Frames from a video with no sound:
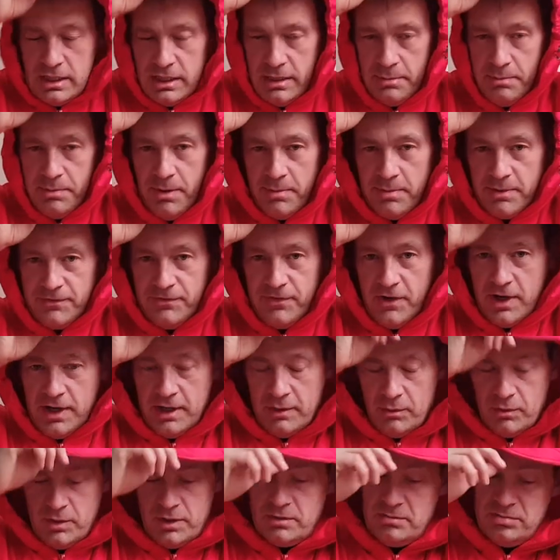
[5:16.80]
You probably find
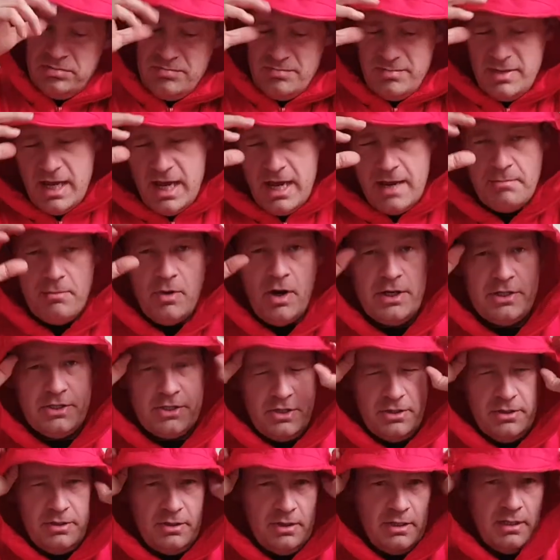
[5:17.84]
it would, yeah, it might
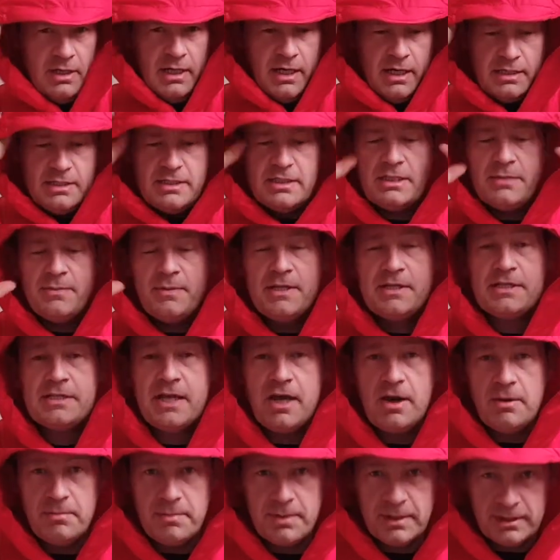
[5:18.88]
do. It just depends
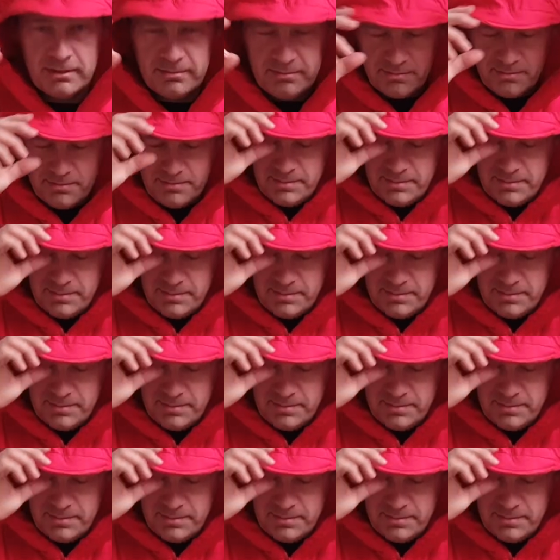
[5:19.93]
on how big